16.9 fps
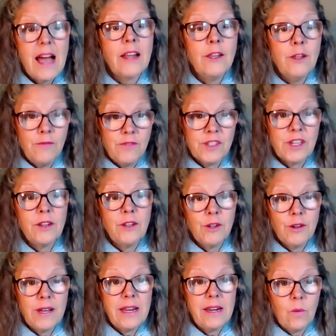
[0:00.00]
and you've done
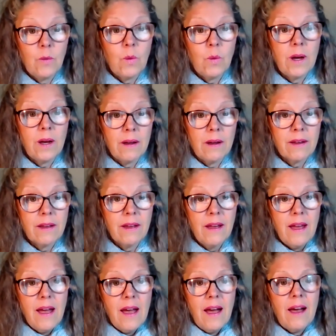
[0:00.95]
your inner work.
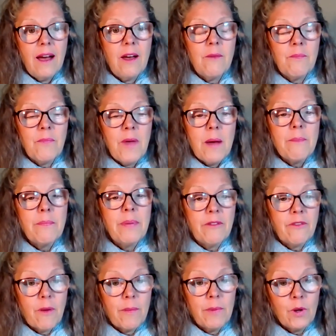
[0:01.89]

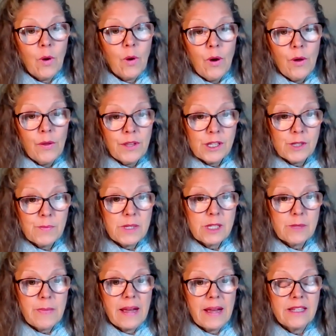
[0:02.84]
But from an author's
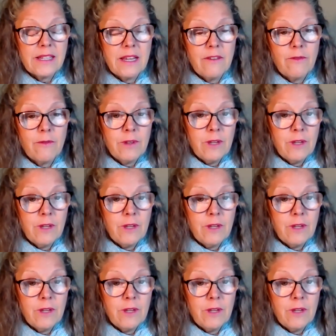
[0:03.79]
perspective,